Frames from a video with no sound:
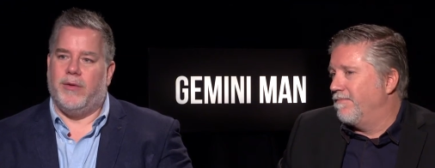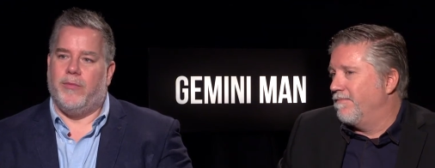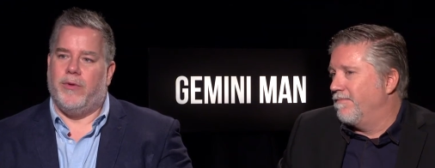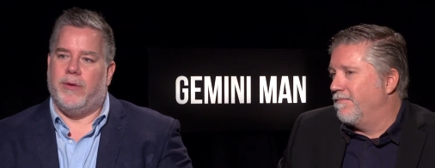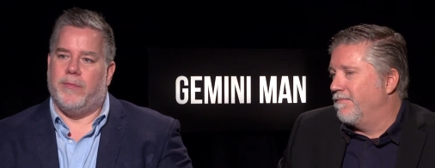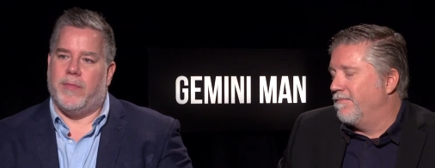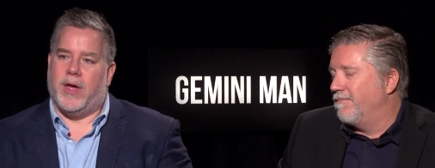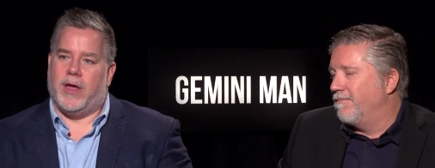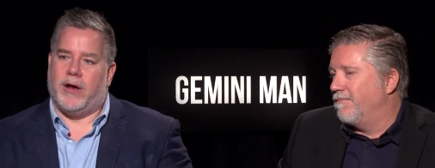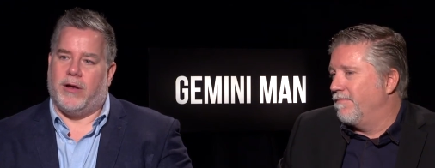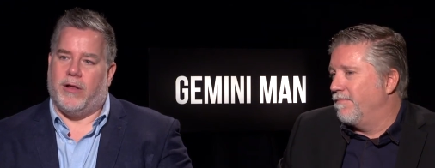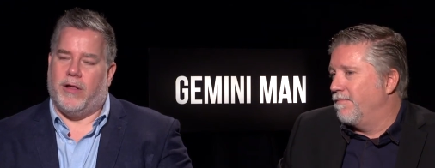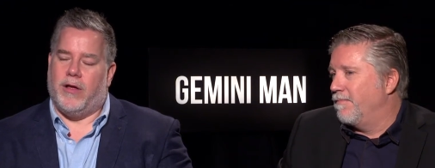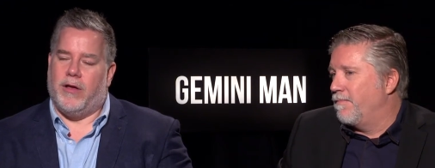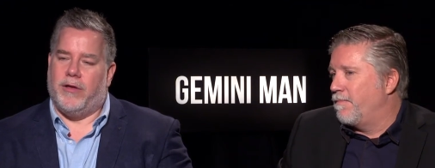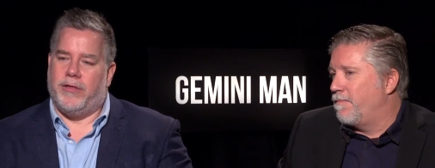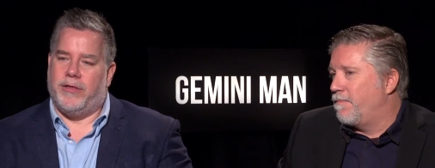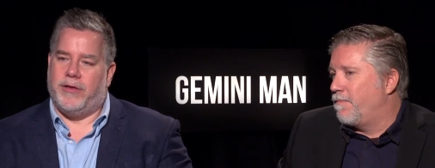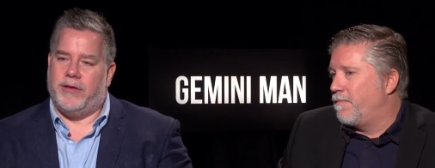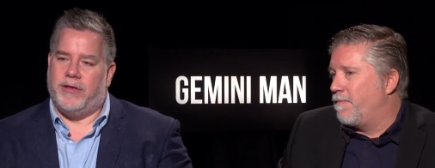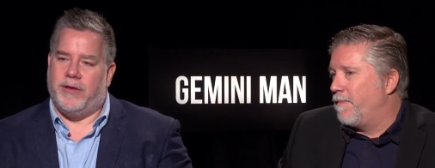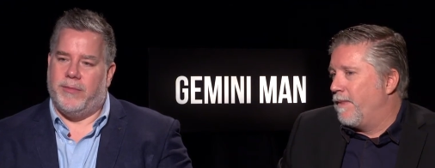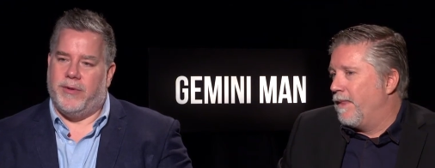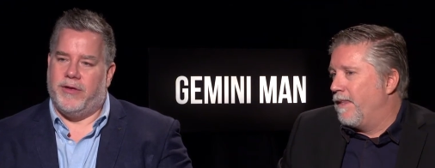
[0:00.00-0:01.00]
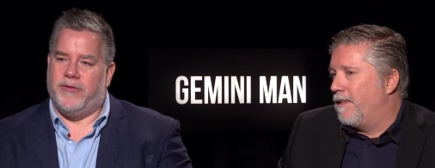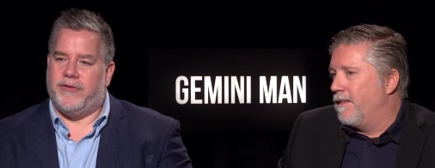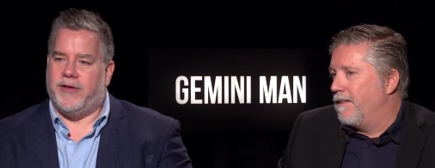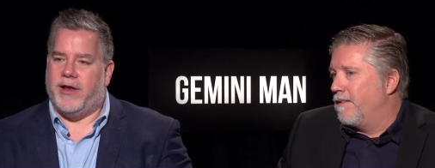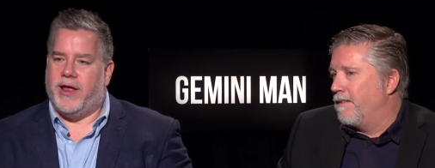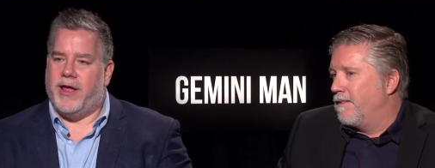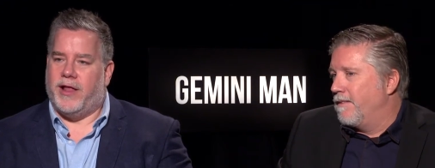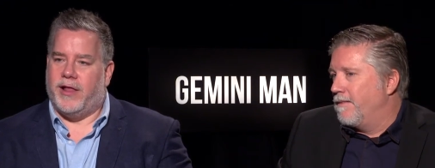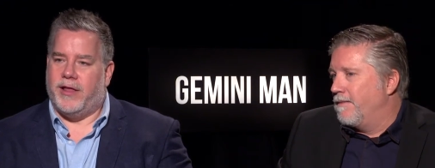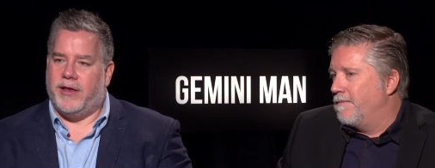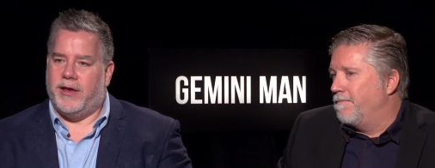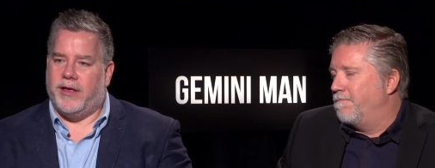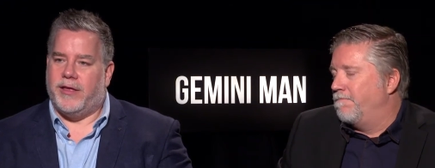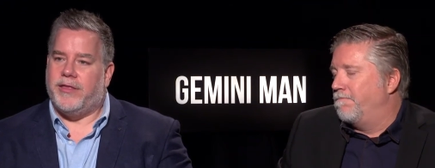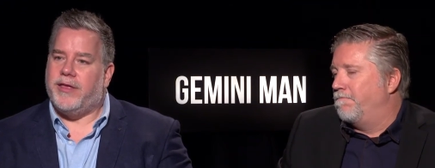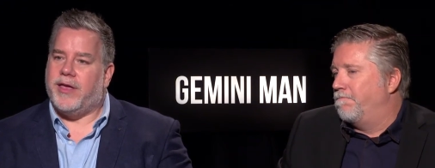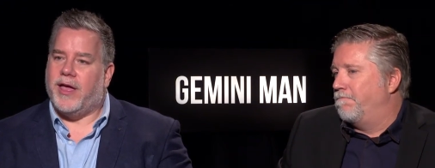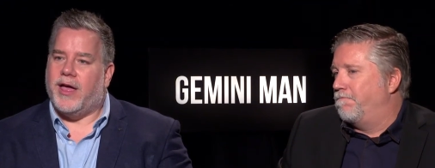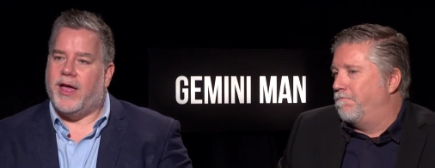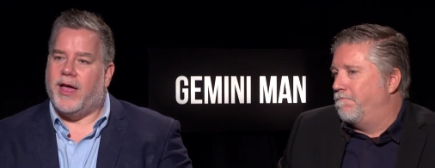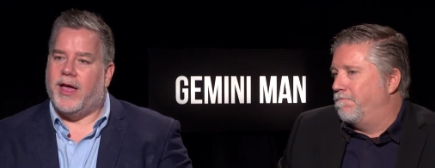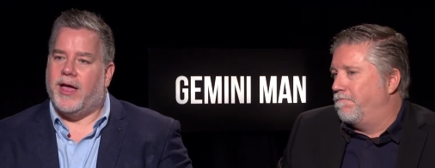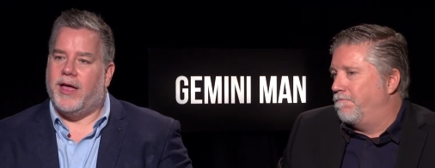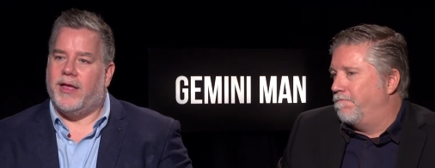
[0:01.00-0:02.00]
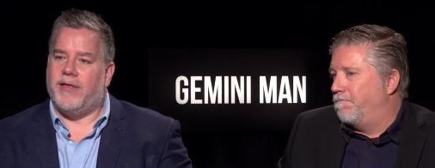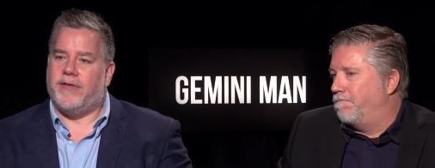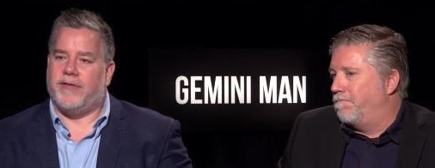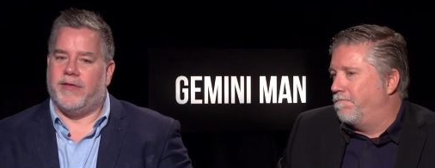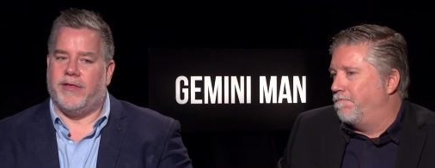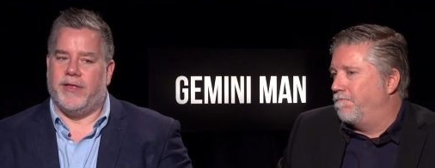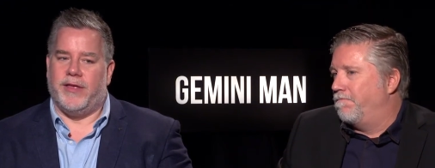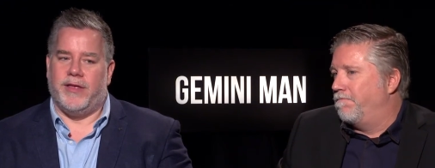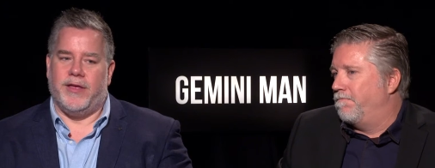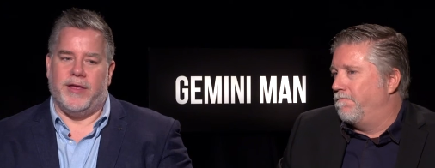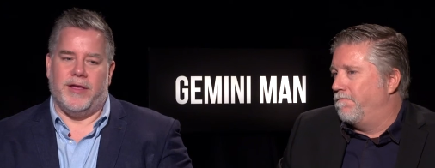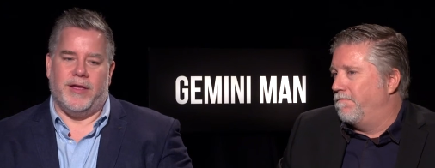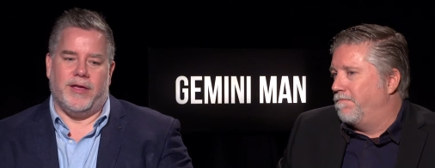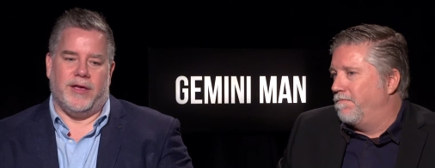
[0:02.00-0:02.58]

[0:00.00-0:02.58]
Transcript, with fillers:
Speaker 1: We model all the dimensionality of the eye so that